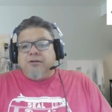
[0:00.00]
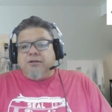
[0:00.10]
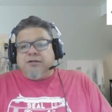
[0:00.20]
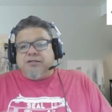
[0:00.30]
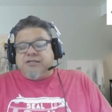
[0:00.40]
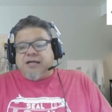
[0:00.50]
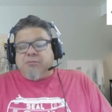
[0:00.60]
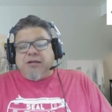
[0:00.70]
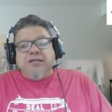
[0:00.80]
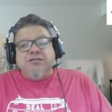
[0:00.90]
that is 10
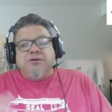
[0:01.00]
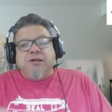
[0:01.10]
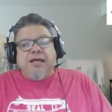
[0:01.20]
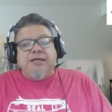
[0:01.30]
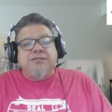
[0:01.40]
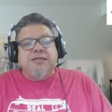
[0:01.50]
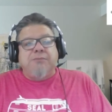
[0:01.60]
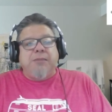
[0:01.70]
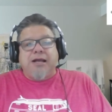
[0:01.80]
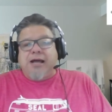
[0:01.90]
minutes or less.
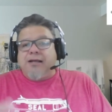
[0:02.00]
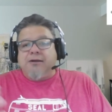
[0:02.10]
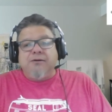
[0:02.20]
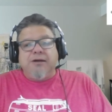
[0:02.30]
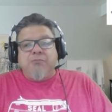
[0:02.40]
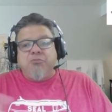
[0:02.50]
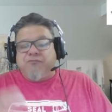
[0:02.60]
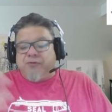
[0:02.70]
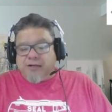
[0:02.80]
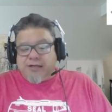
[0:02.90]
I gotta hurry up
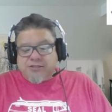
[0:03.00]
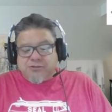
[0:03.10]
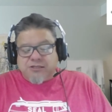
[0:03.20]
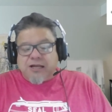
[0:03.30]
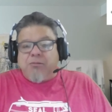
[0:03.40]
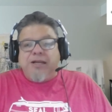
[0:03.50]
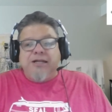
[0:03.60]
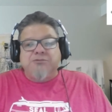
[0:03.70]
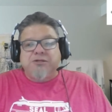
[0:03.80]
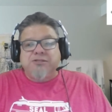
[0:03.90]
before it gets to 10
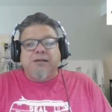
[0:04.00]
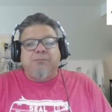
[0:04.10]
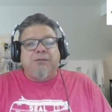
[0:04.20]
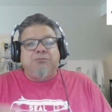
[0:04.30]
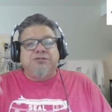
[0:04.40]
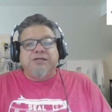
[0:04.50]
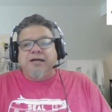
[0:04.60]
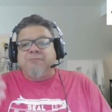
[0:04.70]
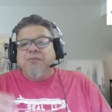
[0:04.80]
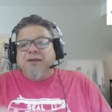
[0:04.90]
minutes because I'm almost
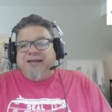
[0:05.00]
there.